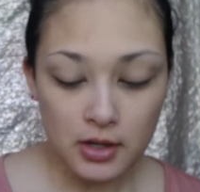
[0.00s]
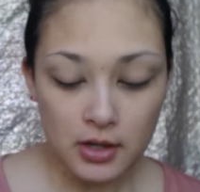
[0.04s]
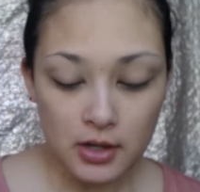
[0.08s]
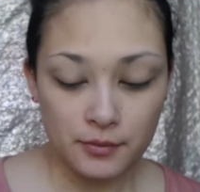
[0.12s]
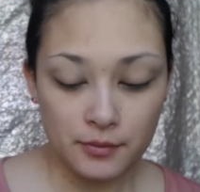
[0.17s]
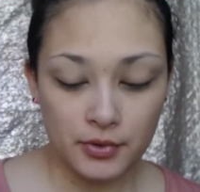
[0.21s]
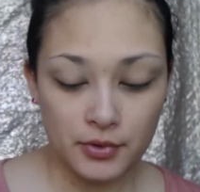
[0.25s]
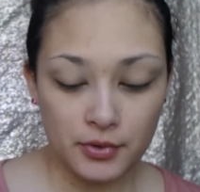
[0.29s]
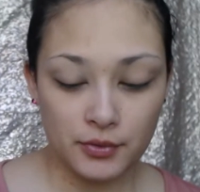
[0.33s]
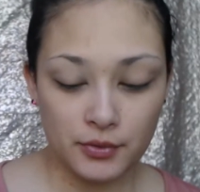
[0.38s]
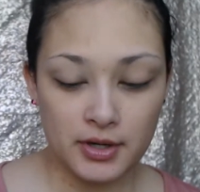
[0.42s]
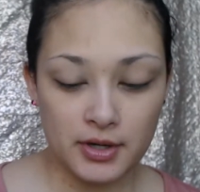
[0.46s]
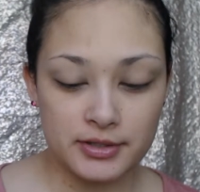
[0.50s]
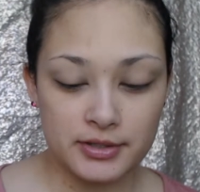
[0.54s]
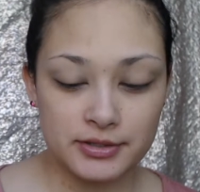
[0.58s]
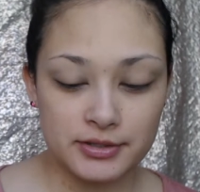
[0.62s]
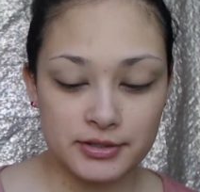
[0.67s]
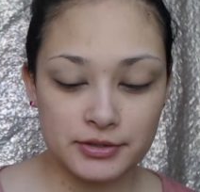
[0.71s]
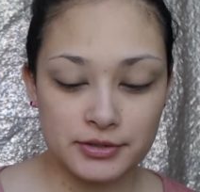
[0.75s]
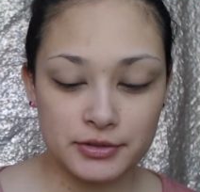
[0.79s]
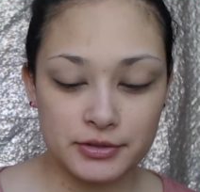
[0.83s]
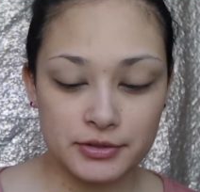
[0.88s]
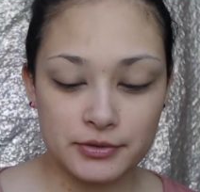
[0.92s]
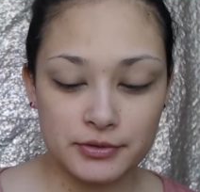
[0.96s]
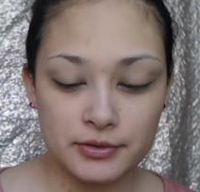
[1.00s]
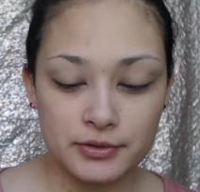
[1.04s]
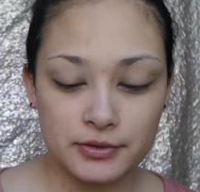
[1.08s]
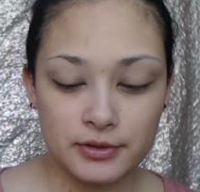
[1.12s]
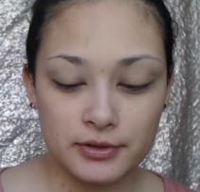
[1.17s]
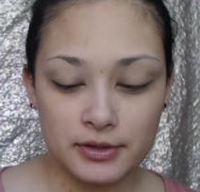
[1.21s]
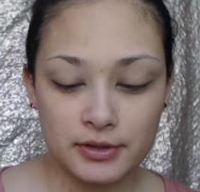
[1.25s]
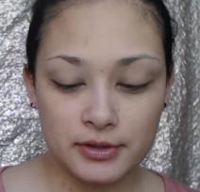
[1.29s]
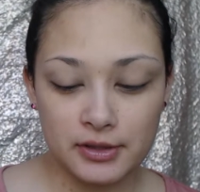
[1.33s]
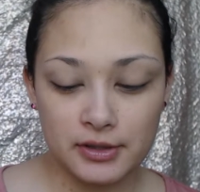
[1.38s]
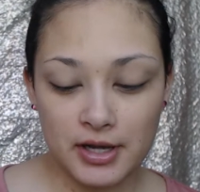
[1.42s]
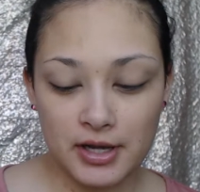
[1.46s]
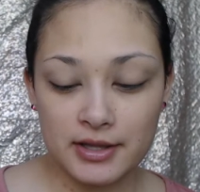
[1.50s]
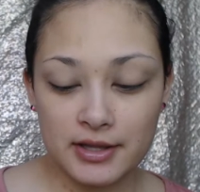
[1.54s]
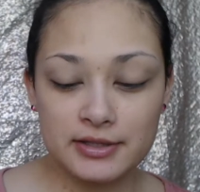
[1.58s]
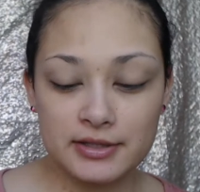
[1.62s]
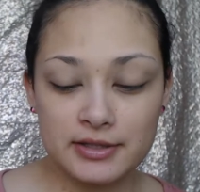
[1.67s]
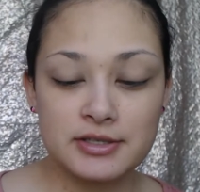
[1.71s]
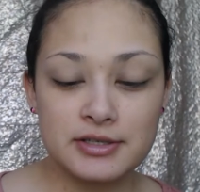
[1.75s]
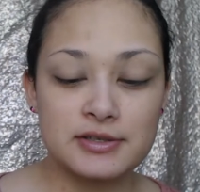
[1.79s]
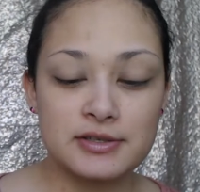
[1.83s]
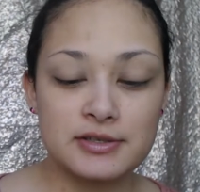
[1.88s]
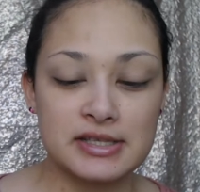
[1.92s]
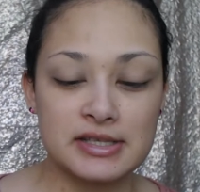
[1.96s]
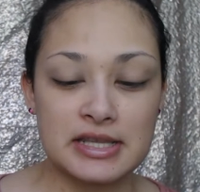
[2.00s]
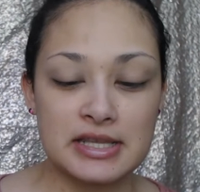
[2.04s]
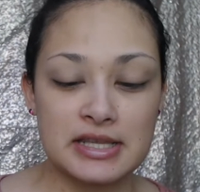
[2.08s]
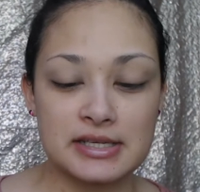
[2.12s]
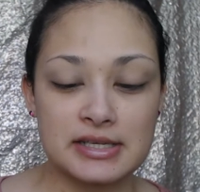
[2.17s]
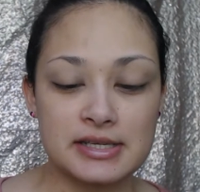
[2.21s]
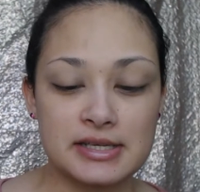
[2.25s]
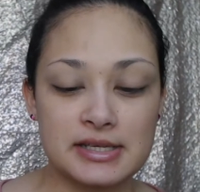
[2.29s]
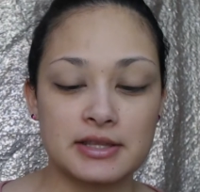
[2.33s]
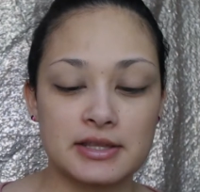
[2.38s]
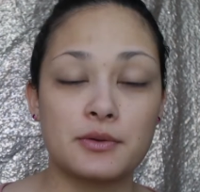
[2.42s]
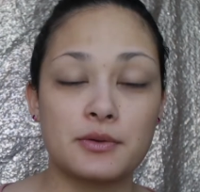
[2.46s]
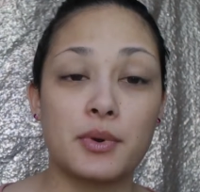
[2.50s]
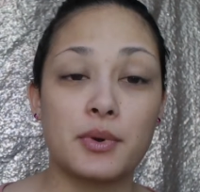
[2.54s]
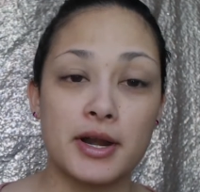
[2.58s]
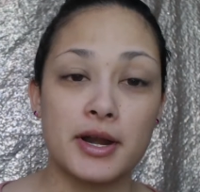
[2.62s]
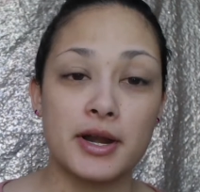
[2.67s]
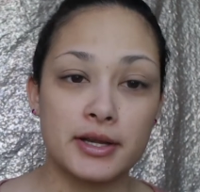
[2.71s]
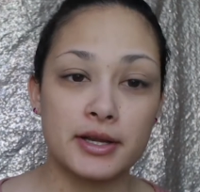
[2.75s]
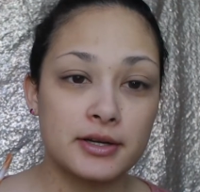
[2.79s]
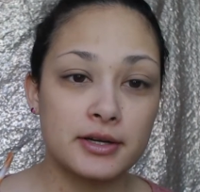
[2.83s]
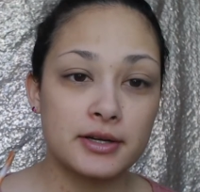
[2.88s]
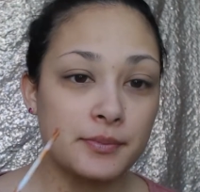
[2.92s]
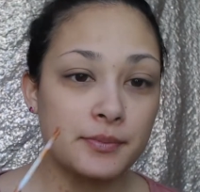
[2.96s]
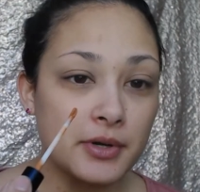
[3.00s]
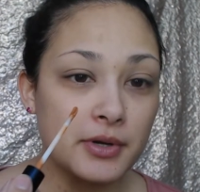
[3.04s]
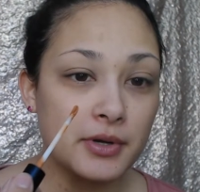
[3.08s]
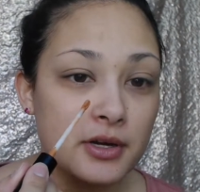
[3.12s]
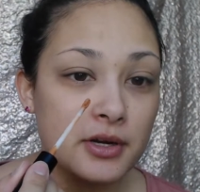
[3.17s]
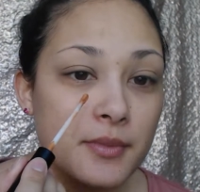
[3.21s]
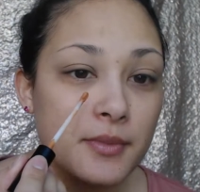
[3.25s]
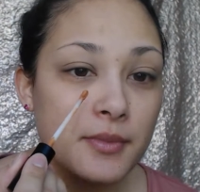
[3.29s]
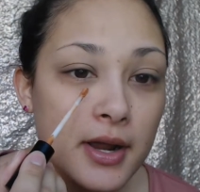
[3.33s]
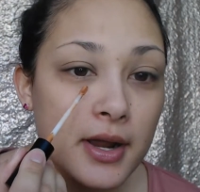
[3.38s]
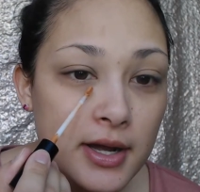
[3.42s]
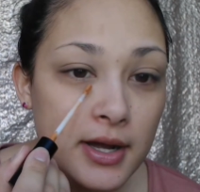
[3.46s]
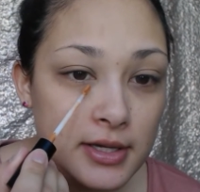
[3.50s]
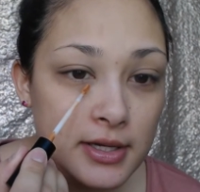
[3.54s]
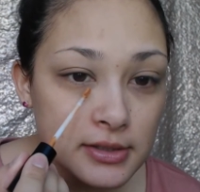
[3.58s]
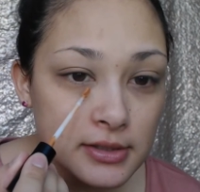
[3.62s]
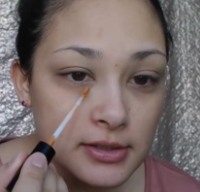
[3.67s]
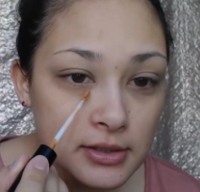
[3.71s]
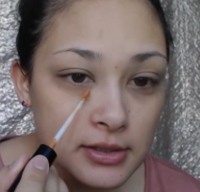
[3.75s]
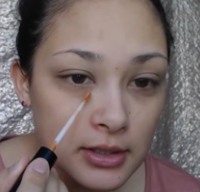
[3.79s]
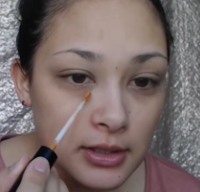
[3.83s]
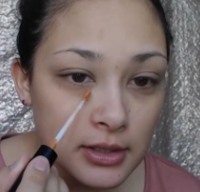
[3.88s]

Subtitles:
But what I do, I like to use this and the Brighten up under my eyes.